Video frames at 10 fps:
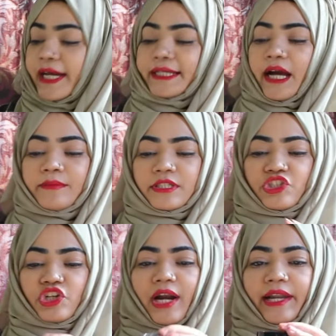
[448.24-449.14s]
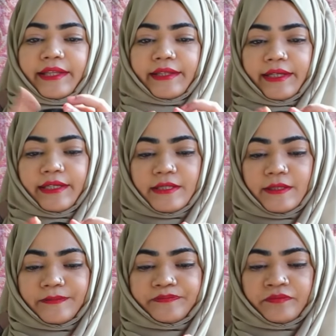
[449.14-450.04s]
It comes in a jar like
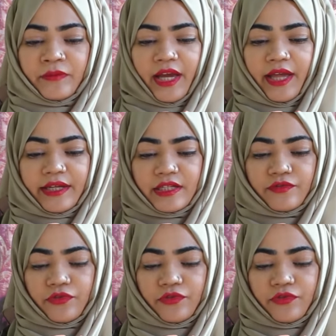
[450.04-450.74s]
this, and it is